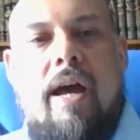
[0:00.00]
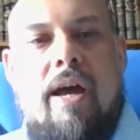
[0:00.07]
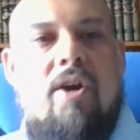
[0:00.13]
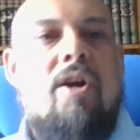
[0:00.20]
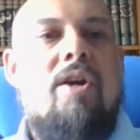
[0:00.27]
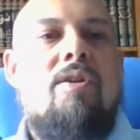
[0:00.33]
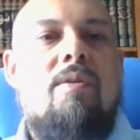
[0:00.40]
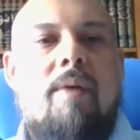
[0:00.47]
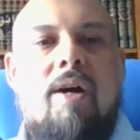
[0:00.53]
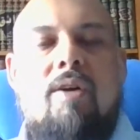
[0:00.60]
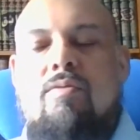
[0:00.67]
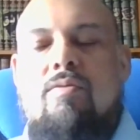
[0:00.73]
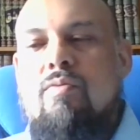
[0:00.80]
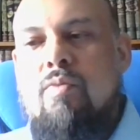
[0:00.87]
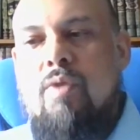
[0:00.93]
I heard
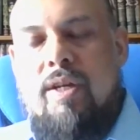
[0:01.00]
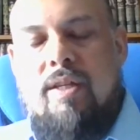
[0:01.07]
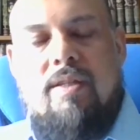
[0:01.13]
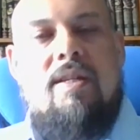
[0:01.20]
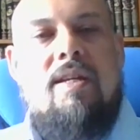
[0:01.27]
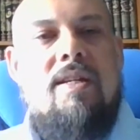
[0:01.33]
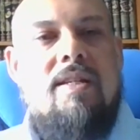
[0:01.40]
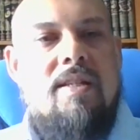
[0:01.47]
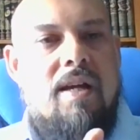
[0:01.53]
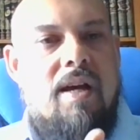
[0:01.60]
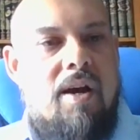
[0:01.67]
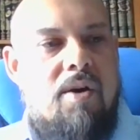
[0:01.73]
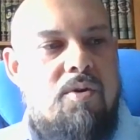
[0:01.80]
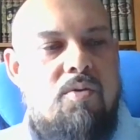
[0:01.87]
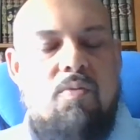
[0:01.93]
about what it is,
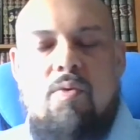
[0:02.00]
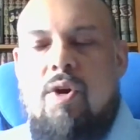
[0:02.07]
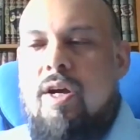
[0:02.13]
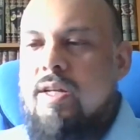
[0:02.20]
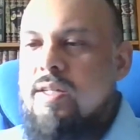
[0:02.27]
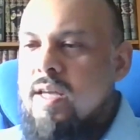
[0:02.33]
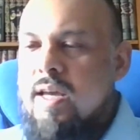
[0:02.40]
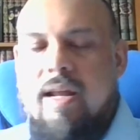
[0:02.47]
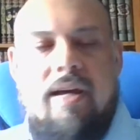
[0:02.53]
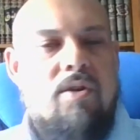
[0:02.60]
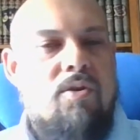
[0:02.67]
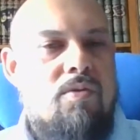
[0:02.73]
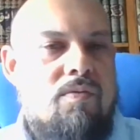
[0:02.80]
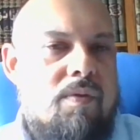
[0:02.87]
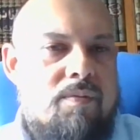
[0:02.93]
how it works, and
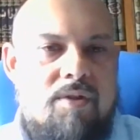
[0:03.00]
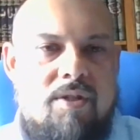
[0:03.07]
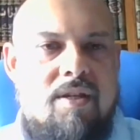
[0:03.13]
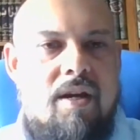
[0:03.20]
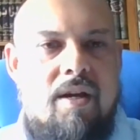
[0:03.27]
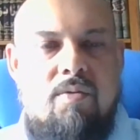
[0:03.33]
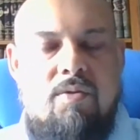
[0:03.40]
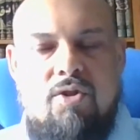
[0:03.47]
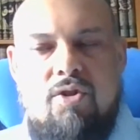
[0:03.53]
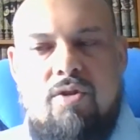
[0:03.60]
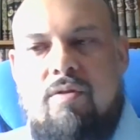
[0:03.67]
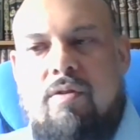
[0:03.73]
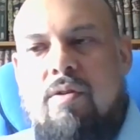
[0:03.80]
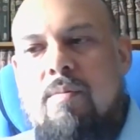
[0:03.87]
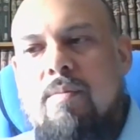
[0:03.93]
I knew from the start it was
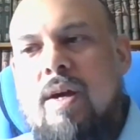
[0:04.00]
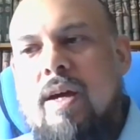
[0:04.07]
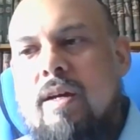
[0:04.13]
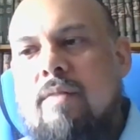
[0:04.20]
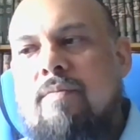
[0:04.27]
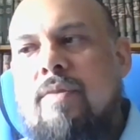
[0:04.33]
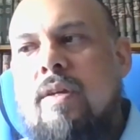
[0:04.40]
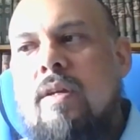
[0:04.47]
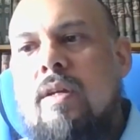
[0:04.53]
Sharia compliant.